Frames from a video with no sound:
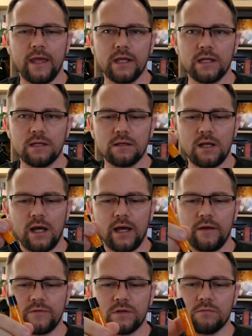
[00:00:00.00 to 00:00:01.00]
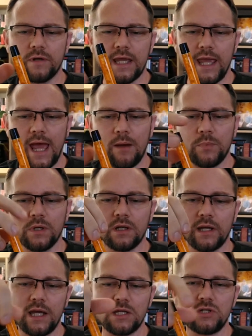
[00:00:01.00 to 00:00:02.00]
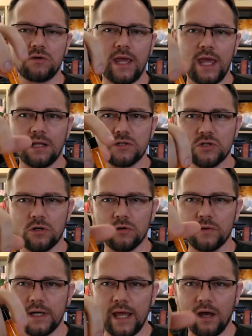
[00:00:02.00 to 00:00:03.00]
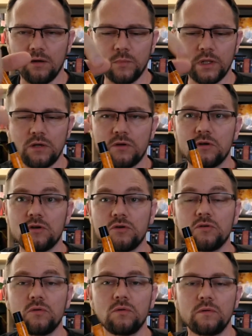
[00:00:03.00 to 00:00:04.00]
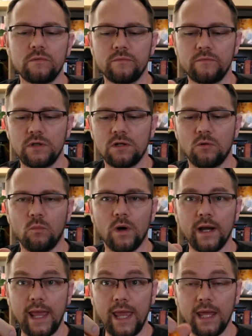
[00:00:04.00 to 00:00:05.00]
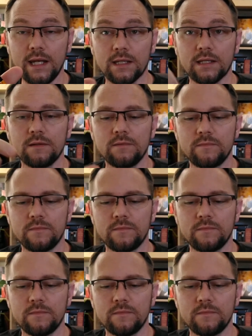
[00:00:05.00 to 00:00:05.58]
and not have to recap it. I guess you can screw it down, but you can do one-handed,